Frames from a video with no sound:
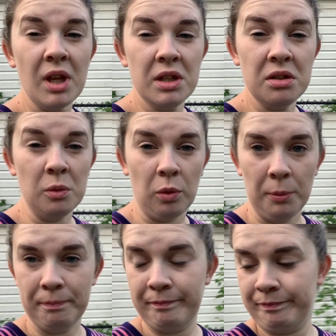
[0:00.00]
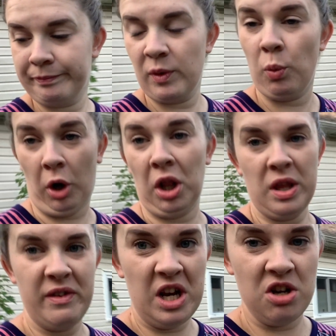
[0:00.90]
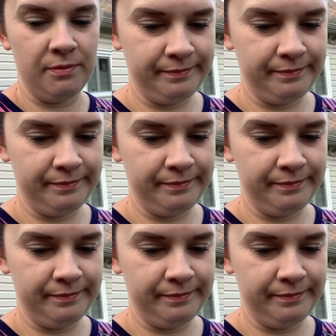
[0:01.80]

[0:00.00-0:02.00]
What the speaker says: It's a little warm. I don't leave it here.